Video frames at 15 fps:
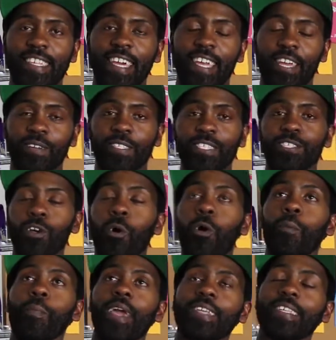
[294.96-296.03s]
did. It was so
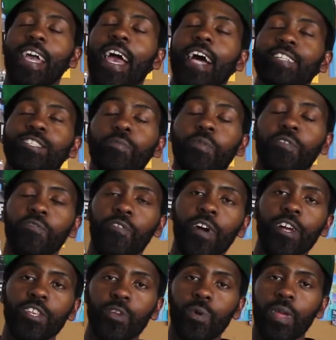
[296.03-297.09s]
amazing. I had so much
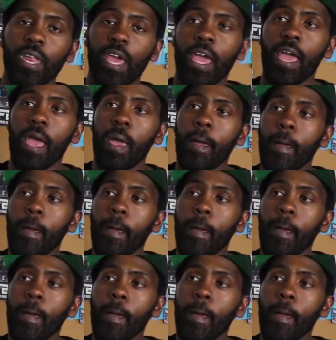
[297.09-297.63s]
fun doing it.